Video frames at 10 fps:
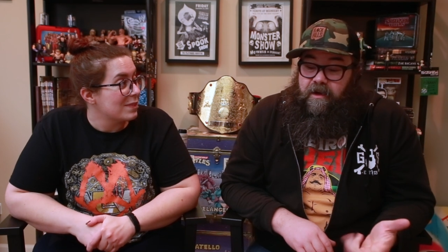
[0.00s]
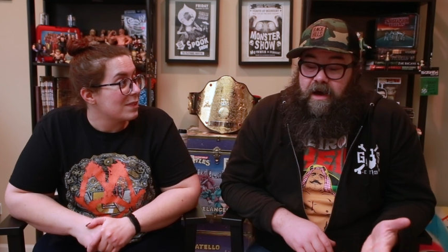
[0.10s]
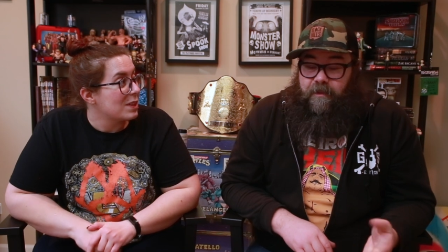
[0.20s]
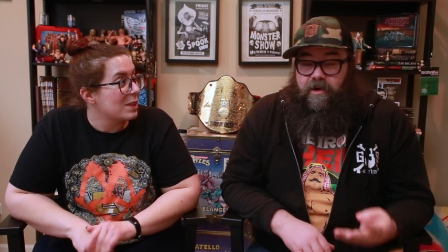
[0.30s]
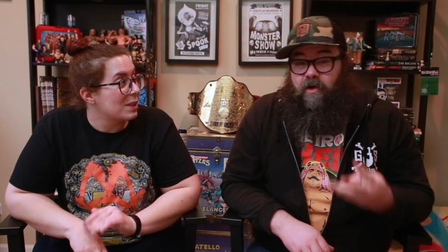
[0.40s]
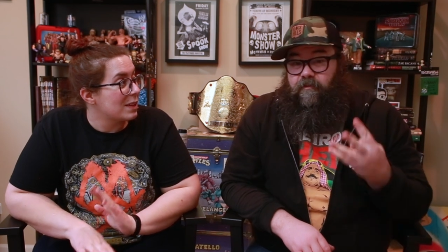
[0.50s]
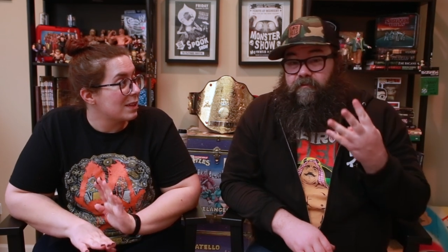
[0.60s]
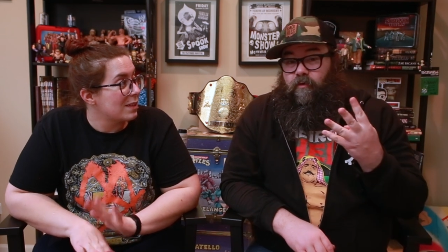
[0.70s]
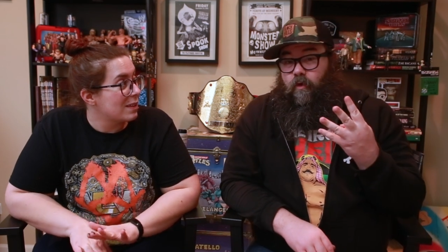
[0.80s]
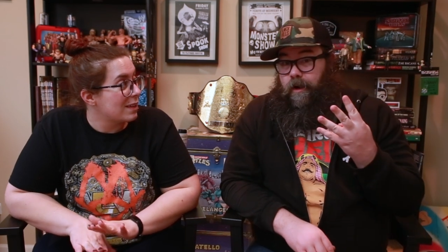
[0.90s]
Speaker 1: I'm gonna go
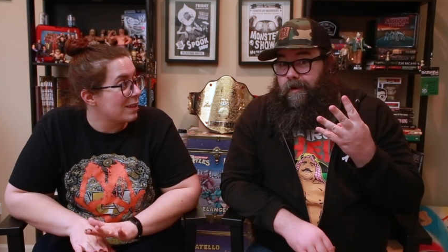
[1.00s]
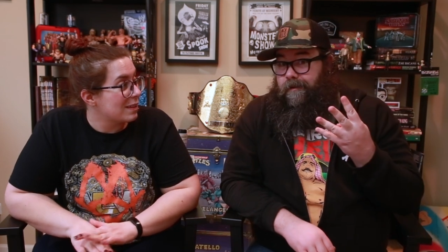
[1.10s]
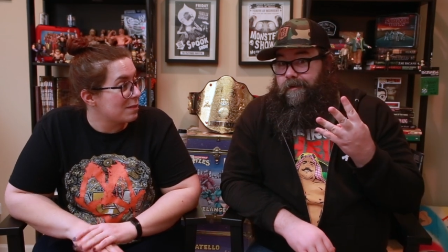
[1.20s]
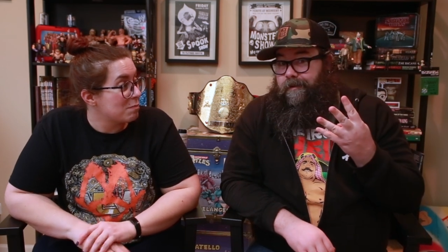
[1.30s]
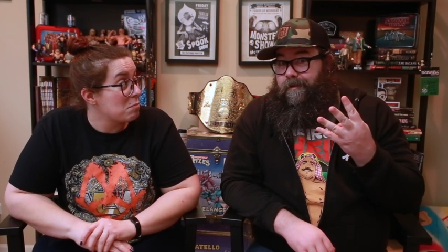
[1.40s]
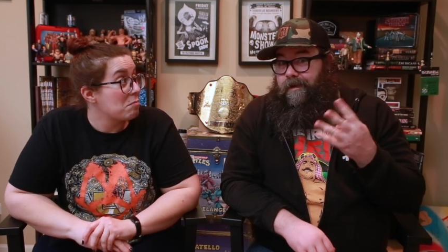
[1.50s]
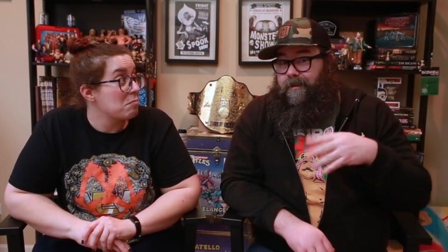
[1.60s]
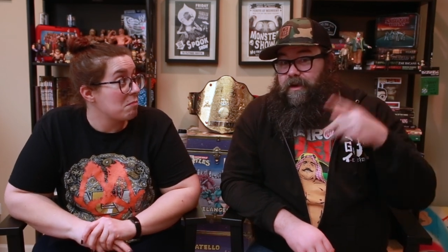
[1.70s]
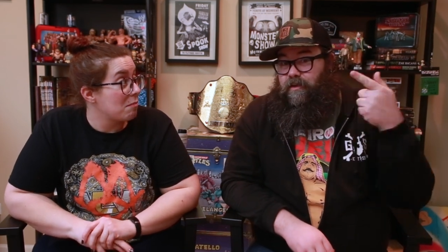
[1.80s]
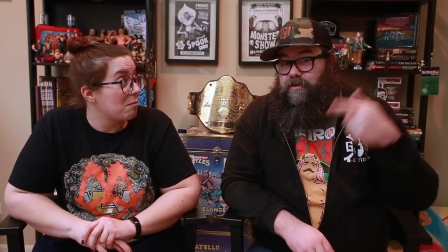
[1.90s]
four. I'm
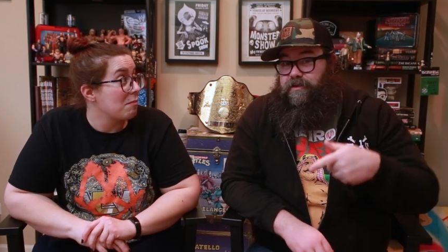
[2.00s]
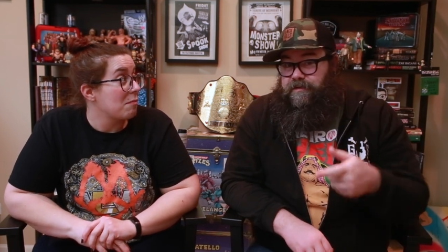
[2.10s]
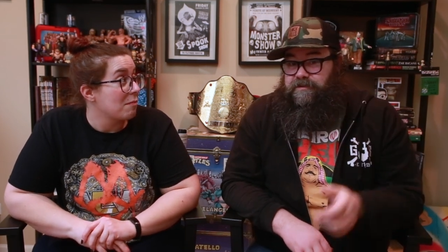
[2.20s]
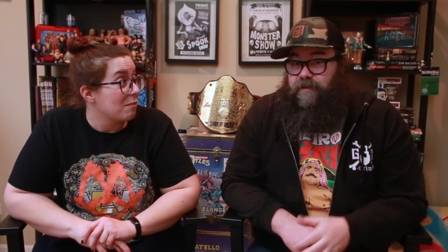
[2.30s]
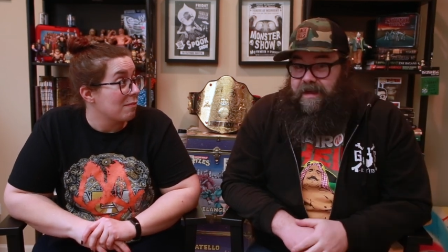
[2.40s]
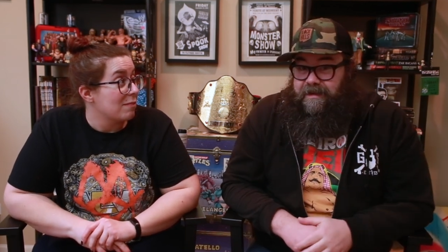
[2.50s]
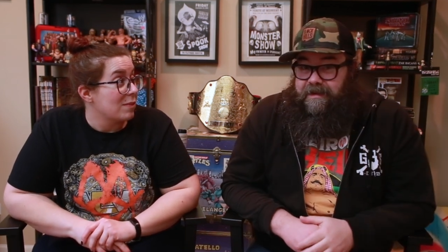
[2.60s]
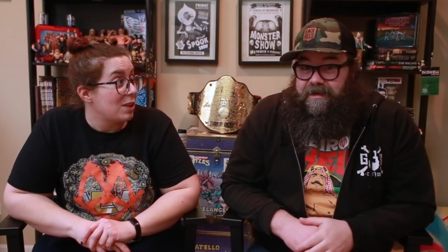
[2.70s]
gonna go too sweet.